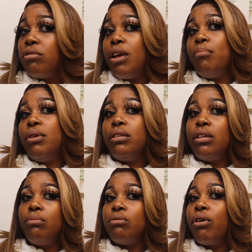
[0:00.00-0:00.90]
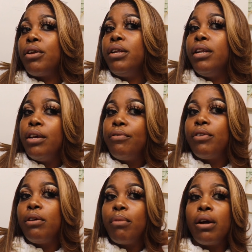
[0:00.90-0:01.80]
so that means that it was already
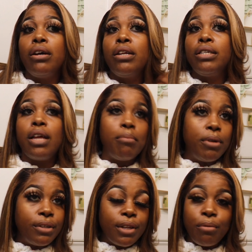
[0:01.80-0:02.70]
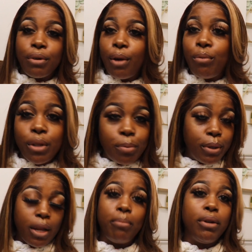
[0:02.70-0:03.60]
lifted, my honeys. That means that when I went to
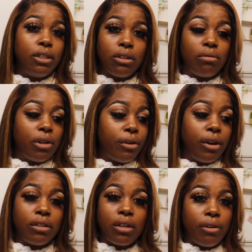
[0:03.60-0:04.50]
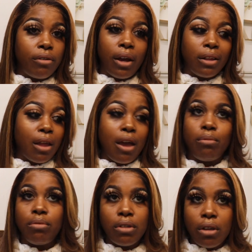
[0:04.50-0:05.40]
put that bleach on there, it turned like that. It was